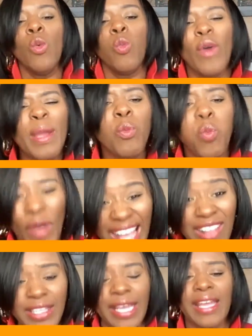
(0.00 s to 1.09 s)
we
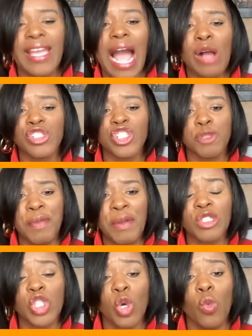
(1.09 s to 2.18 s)
will encounter
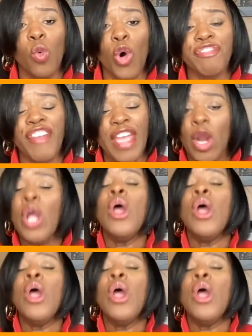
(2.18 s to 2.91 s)
spiritual warfare.